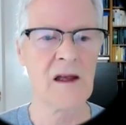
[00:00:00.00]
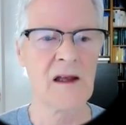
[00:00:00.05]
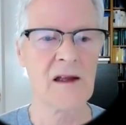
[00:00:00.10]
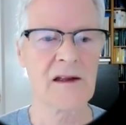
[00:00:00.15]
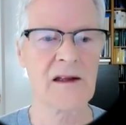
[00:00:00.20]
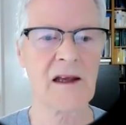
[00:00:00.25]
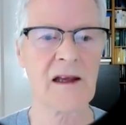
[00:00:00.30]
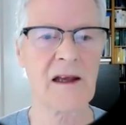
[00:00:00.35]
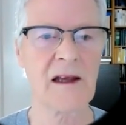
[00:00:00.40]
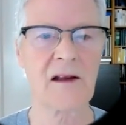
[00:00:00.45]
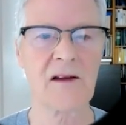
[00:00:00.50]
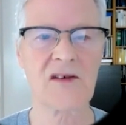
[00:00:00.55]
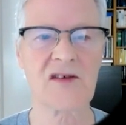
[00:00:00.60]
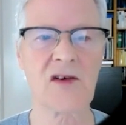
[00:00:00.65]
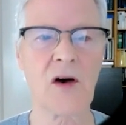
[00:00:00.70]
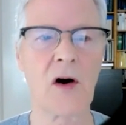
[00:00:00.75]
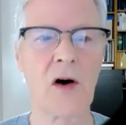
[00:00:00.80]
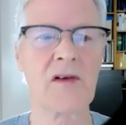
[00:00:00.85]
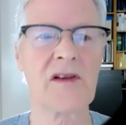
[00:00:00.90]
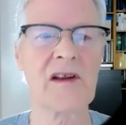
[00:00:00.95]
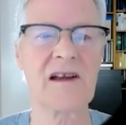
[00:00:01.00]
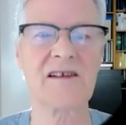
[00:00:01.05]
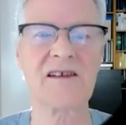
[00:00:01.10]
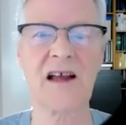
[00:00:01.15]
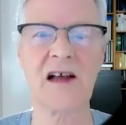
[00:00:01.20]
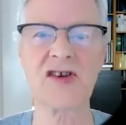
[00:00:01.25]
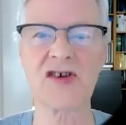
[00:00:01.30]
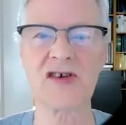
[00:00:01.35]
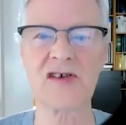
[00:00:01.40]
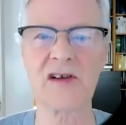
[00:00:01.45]
The, so the
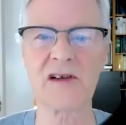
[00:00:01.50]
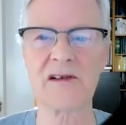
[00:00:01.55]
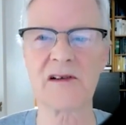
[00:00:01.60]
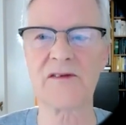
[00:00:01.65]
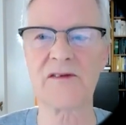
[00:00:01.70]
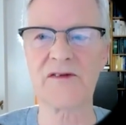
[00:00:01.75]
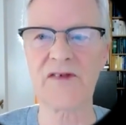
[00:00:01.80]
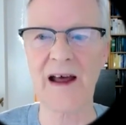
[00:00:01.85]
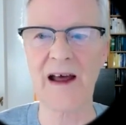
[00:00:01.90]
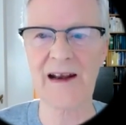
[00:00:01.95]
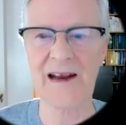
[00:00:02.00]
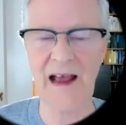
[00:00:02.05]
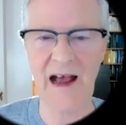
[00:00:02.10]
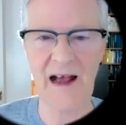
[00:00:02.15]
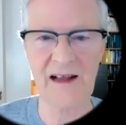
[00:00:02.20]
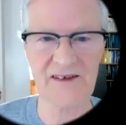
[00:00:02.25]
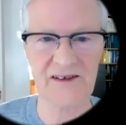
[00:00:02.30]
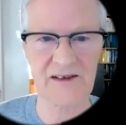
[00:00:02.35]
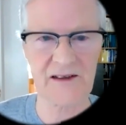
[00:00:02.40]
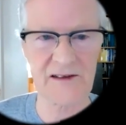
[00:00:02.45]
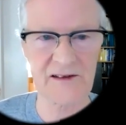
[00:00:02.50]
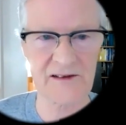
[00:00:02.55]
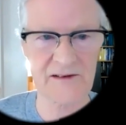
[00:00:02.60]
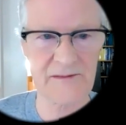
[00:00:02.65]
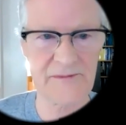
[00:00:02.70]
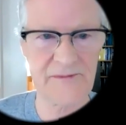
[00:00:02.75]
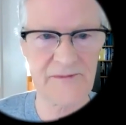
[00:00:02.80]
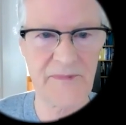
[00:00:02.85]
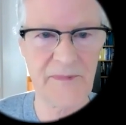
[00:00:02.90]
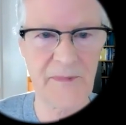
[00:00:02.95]
essential fatty acids
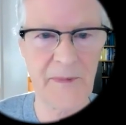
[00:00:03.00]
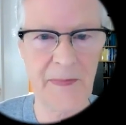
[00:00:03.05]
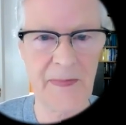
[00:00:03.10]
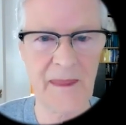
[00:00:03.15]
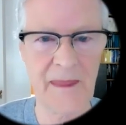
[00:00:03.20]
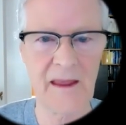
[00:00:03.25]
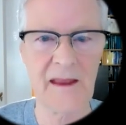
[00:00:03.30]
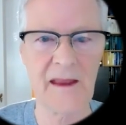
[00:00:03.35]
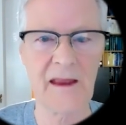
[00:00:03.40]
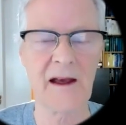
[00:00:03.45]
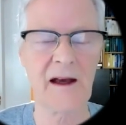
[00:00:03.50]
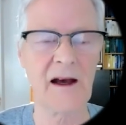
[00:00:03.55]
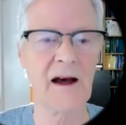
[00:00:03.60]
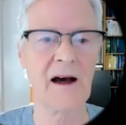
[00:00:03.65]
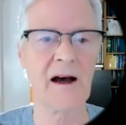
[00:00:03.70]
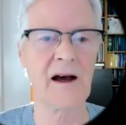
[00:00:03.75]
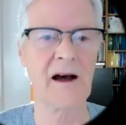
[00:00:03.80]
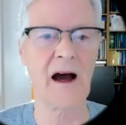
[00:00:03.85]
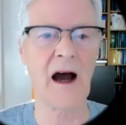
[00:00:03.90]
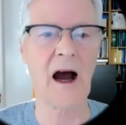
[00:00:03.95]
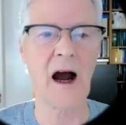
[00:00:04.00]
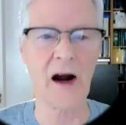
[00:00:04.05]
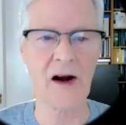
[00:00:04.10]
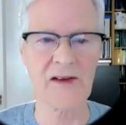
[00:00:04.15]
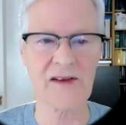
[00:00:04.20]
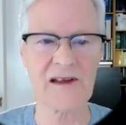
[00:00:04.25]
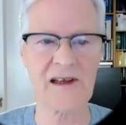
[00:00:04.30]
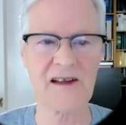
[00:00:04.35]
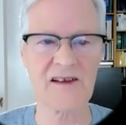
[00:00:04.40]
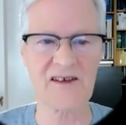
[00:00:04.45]
uh, are
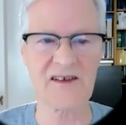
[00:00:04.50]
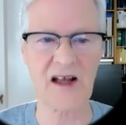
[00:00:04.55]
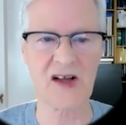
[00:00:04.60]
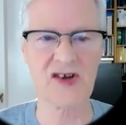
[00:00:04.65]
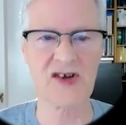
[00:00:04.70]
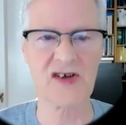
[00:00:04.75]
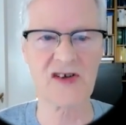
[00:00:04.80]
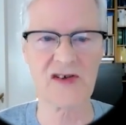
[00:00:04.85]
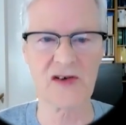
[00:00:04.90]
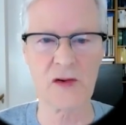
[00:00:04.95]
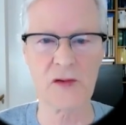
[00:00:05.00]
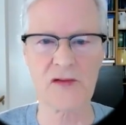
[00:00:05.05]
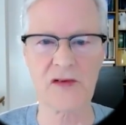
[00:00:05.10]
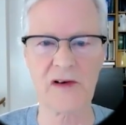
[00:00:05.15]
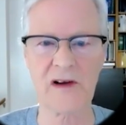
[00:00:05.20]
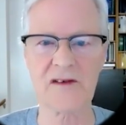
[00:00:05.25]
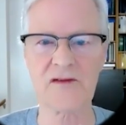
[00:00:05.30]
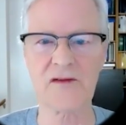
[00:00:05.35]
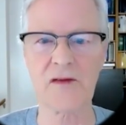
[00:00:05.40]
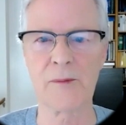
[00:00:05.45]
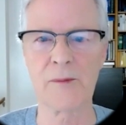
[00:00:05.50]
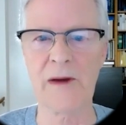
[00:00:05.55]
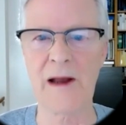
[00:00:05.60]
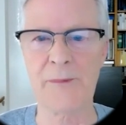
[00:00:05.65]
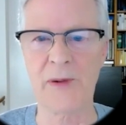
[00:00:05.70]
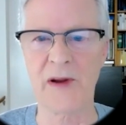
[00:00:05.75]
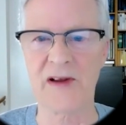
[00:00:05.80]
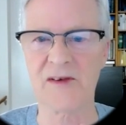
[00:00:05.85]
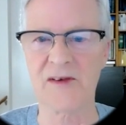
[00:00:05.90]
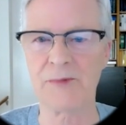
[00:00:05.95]
the essential nutrients from
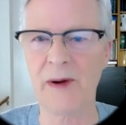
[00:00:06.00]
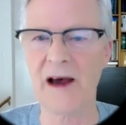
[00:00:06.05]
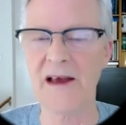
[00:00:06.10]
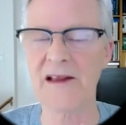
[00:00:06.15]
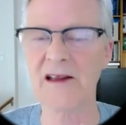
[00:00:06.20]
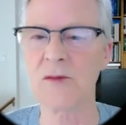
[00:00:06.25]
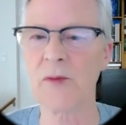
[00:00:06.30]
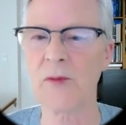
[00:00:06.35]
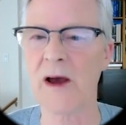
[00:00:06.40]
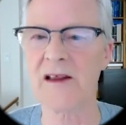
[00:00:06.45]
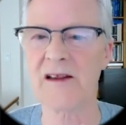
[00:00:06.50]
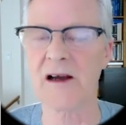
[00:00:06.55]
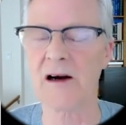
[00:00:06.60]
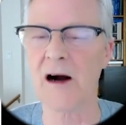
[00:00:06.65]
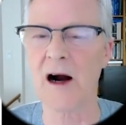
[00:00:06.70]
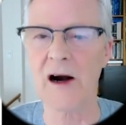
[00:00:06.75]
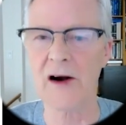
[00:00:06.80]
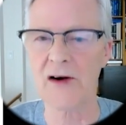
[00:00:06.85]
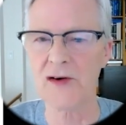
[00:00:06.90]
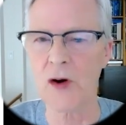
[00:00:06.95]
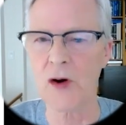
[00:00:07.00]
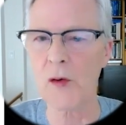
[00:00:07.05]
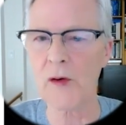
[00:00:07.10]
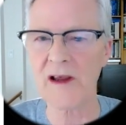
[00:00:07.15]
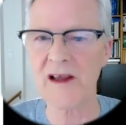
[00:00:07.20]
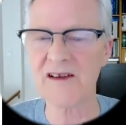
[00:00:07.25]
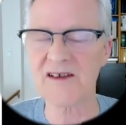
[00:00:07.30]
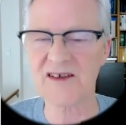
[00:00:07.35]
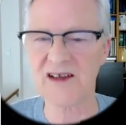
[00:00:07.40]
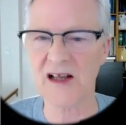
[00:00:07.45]
lipids. By the way, there are no
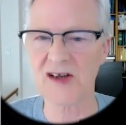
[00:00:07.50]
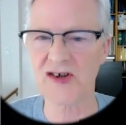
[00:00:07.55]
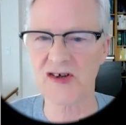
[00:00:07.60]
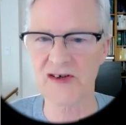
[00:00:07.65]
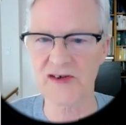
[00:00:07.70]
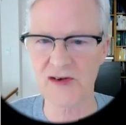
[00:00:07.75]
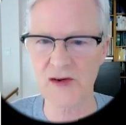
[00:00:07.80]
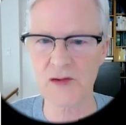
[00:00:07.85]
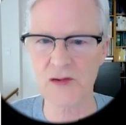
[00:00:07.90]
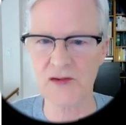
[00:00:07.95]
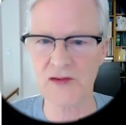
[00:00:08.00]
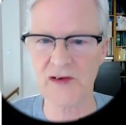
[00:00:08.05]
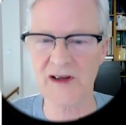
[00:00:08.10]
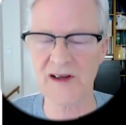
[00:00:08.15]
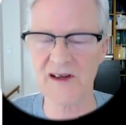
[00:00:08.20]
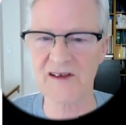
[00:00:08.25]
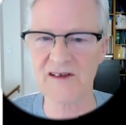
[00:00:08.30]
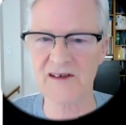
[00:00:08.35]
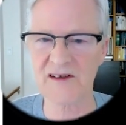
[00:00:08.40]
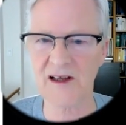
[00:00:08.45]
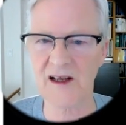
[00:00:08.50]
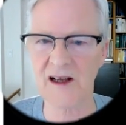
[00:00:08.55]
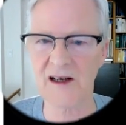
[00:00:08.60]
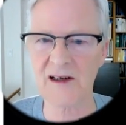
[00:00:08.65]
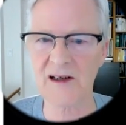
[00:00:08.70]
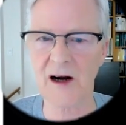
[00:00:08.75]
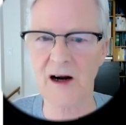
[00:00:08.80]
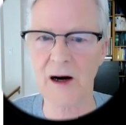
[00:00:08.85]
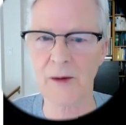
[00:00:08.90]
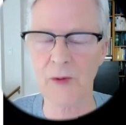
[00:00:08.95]
essential nutrients
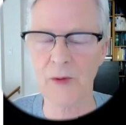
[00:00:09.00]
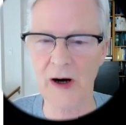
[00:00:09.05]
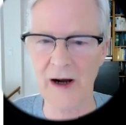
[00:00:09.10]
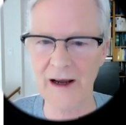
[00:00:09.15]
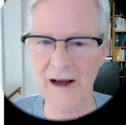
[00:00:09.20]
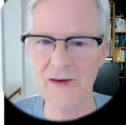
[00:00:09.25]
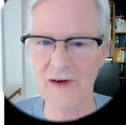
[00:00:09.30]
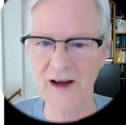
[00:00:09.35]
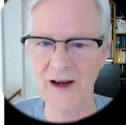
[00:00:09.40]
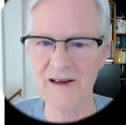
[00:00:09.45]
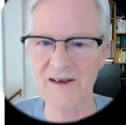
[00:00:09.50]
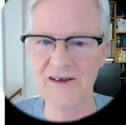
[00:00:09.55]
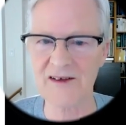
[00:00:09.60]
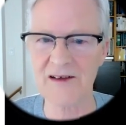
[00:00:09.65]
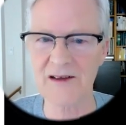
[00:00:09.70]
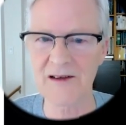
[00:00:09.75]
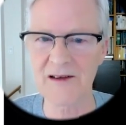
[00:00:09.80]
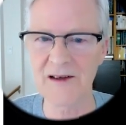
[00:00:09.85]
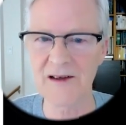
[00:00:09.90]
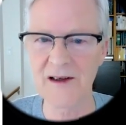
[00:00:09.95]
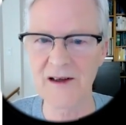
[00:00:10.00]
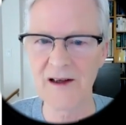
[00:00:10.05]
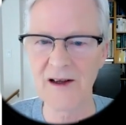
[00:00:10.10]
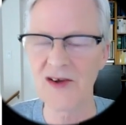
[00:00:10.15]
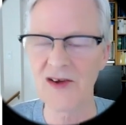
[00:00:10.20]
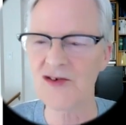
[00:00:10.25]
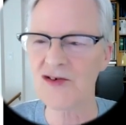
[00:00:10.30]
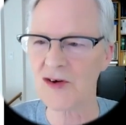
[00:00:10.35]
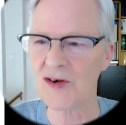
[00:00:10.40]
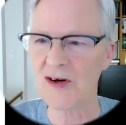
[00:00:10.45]
in carbohydrates.
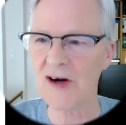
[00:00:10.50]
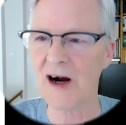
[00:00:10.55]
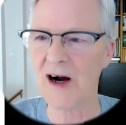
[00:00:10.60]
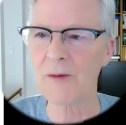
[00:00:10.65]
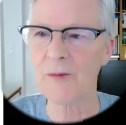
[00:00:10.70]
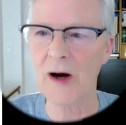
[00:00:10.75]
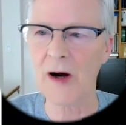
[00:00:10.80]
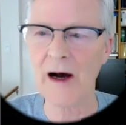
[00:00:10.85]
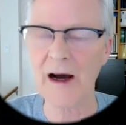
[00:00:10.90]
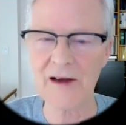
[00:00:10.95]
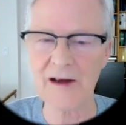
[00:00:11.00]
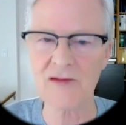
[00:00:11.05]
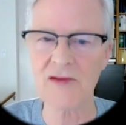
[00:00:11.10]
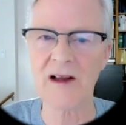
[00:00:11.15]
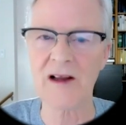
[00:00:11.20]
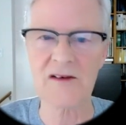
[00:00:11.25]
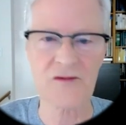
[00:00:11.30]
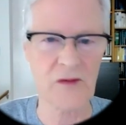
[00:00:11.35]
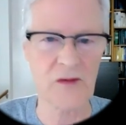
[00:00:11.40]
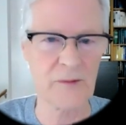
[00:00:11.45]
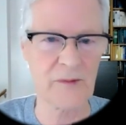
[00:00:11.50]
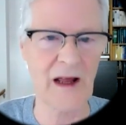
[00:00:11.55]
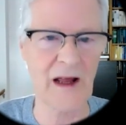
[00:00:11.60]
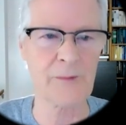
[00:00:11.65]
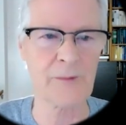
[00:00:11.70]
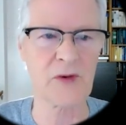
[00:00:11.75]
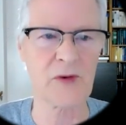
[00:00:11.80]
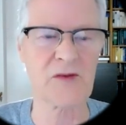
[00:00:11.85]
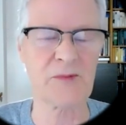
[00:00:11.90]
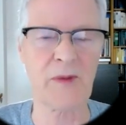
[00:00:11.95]
So carbohydrates from
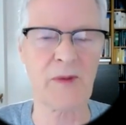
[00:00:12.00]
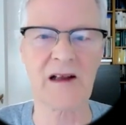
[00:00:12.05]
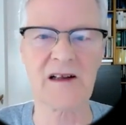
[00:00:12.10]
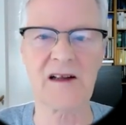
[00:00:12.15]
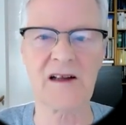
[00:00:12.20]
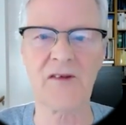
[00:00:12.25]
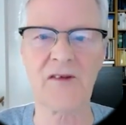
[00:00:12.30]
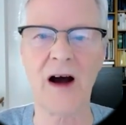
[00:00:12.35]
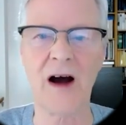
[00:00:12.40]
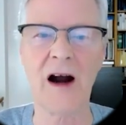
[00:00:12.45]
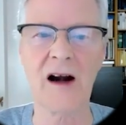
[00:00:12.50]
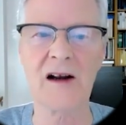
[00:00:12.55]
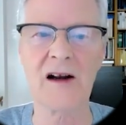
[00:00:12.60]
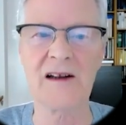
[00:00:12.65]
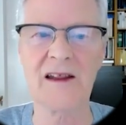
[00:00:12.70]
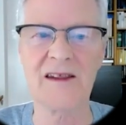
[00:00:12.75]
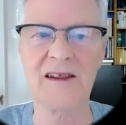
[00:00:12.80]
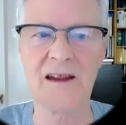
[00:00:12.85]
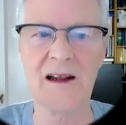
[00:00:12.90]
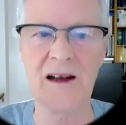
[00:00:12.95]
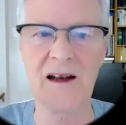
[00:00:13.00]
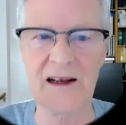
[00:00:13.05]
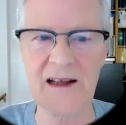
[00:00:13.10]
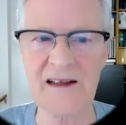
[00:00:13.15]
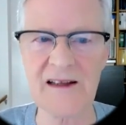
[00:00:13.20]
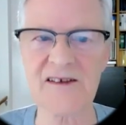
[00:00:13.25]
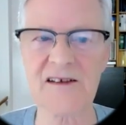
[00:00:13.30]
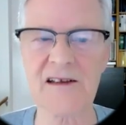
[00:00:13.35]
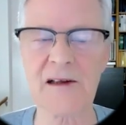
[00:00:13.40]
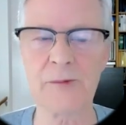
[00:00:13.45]
that perspective are the
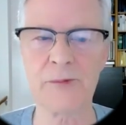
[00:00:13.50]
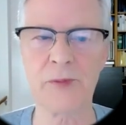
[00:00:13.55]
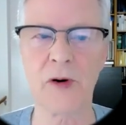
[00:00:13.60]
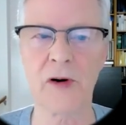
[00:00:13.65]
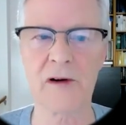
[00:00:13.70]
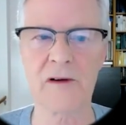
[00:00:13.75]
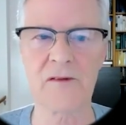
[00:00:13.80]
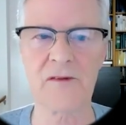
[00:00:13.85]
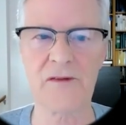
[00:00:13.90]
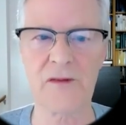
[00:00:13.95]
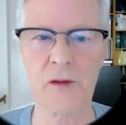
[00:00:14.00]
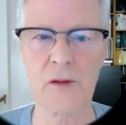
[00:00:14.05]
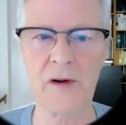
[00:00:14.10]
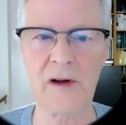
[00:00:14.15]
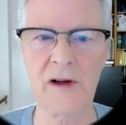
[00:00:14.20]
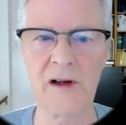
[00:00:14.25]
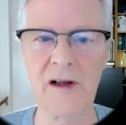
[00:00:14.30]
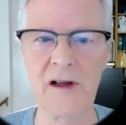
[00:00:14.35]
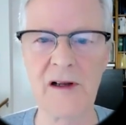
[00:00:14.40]
least important food,